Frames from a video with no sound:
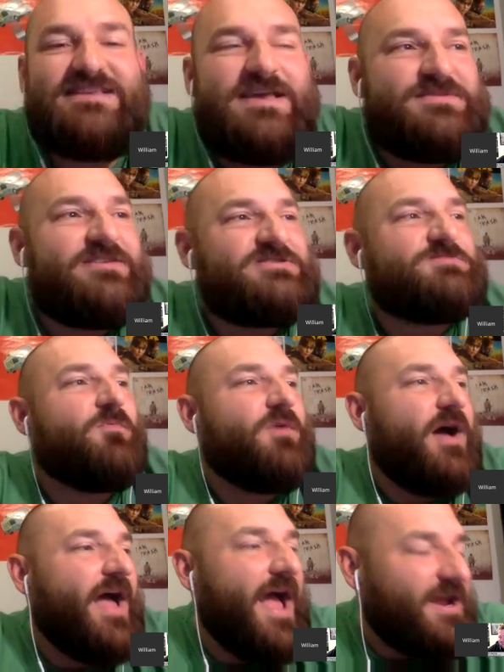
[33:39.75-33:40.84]
episode's
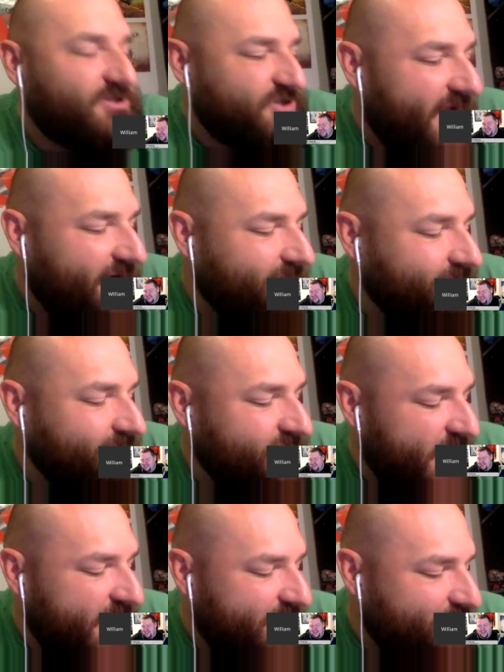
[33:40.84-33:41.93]
hashtag.
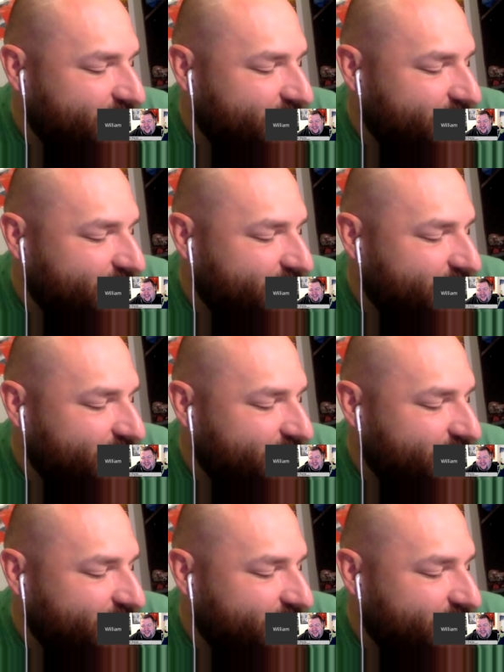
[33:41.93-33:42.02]
Do it.